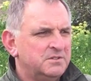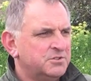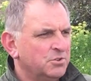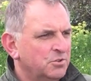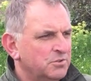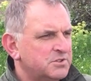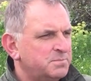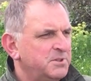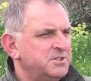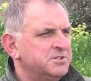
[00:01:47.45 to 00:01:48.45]
The tour is
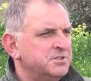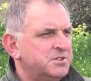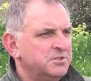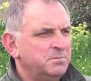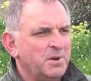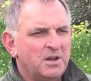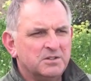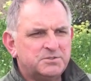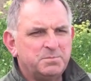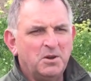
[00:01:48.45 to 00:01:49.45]
split into 2
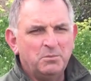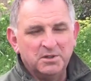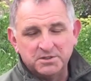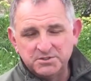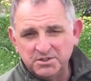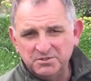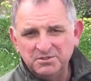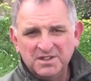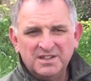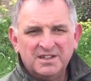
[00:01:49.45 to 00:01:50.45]
parts, part 1 and 2.